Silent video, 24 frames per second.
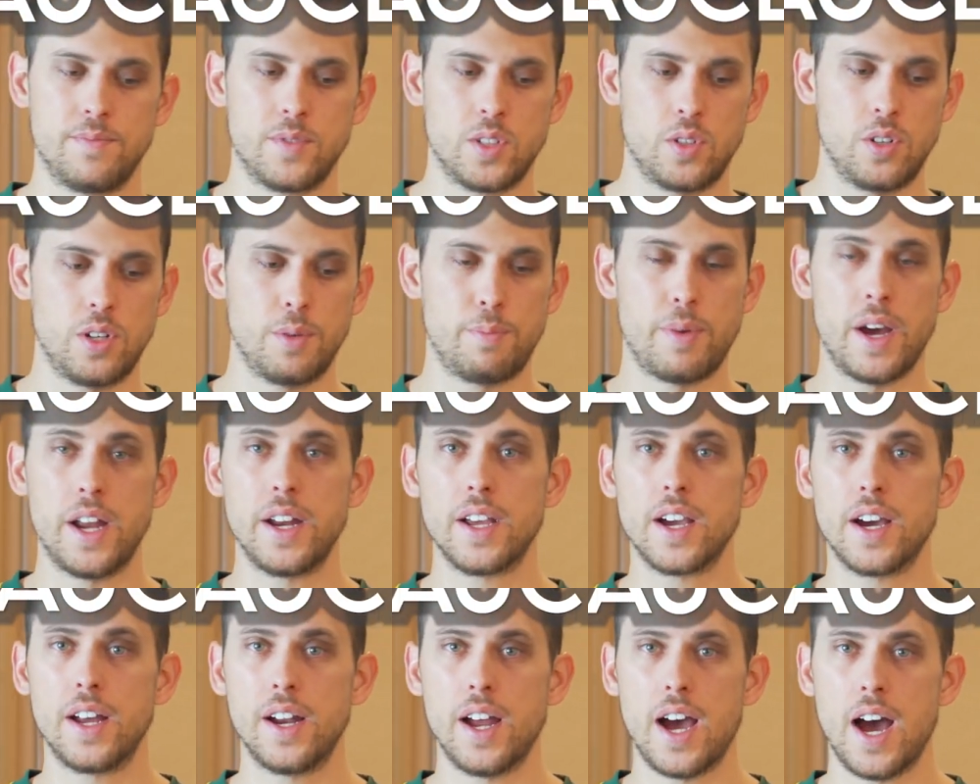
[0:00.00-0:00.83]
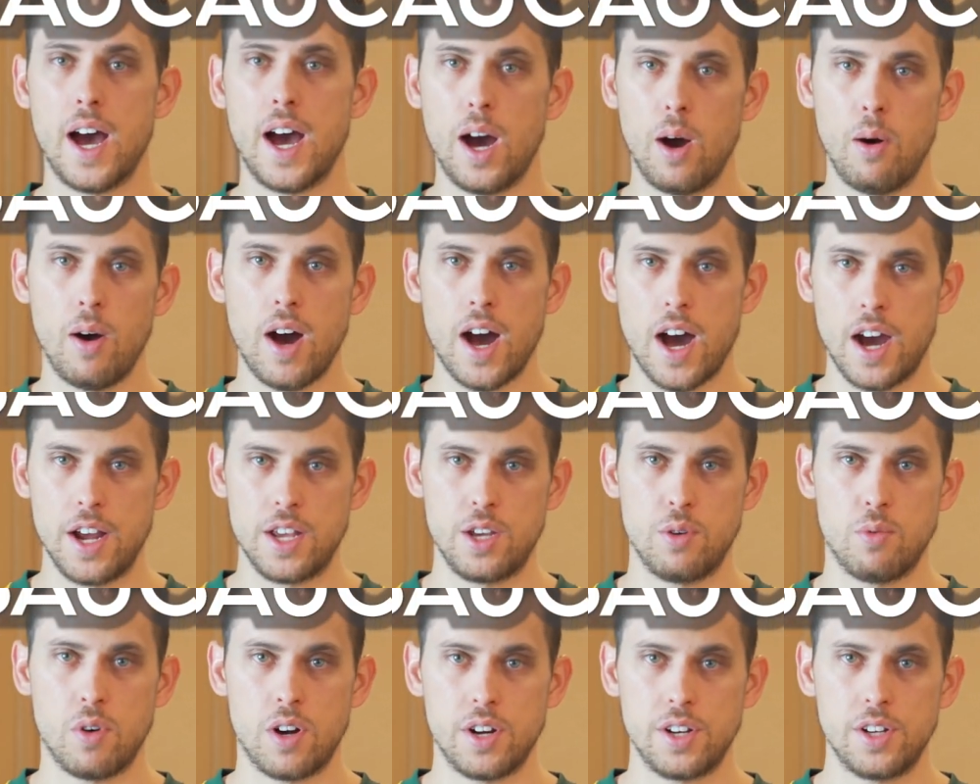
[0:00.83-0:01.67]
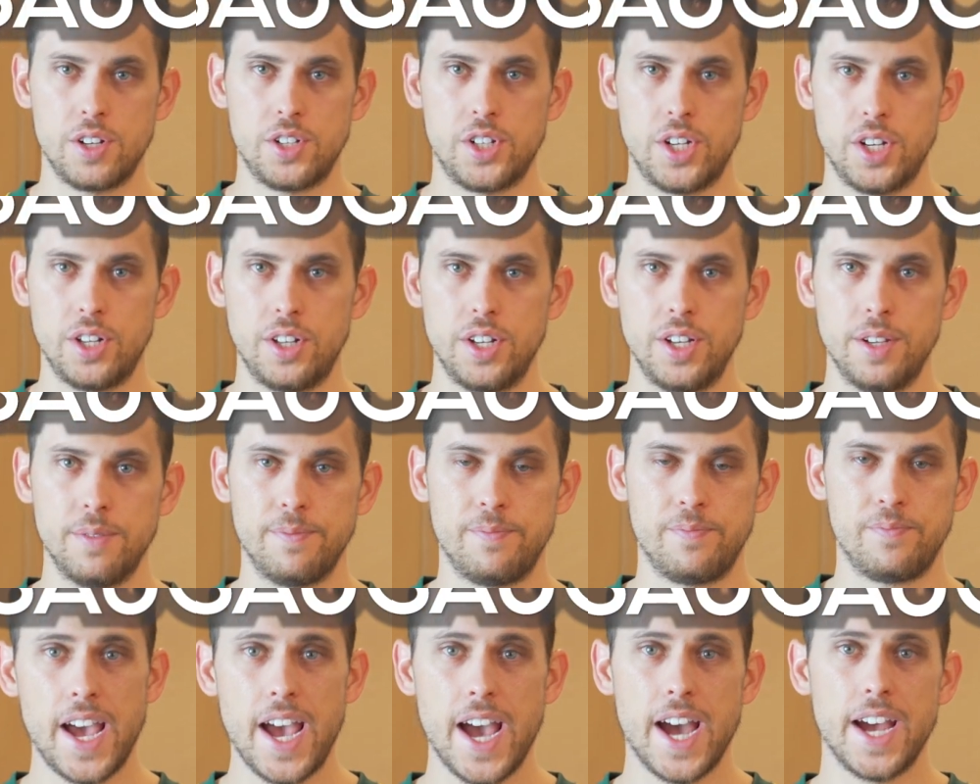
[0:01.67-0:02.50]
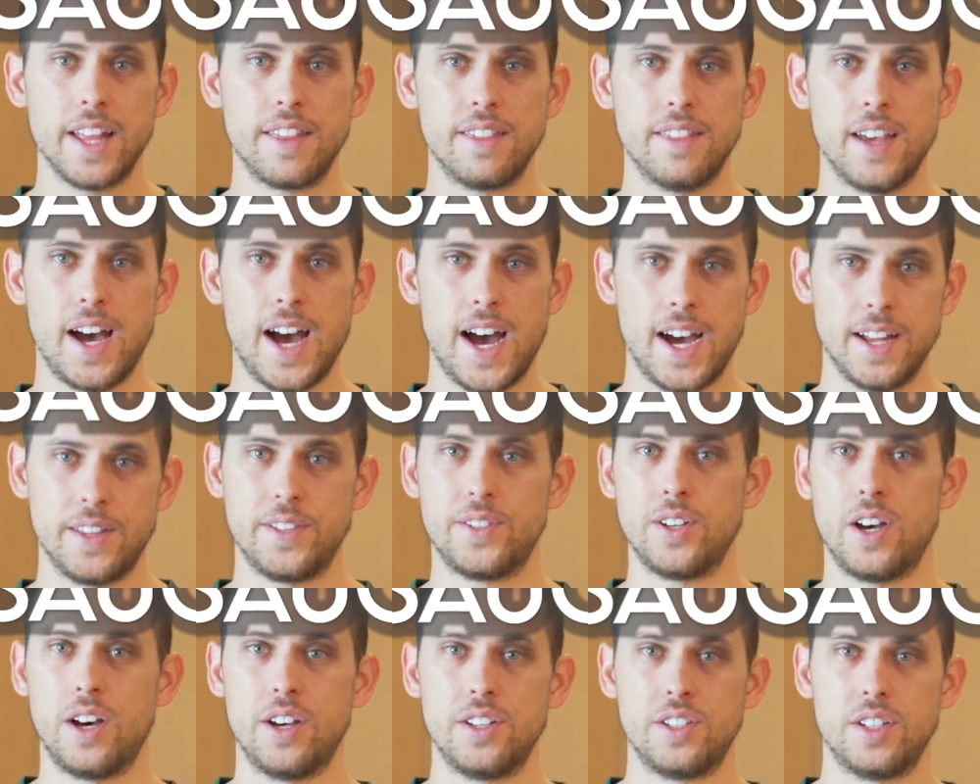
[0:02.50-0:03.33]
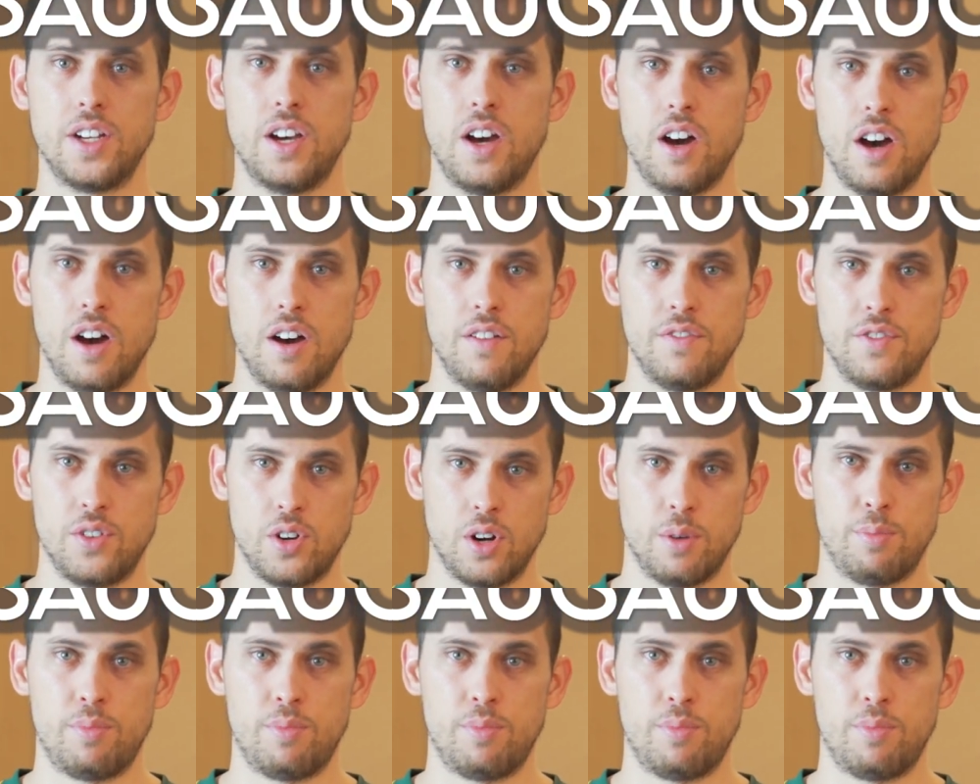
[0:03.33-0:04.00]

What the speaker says: So depending on how hot you want your chili, add the hot sauce of your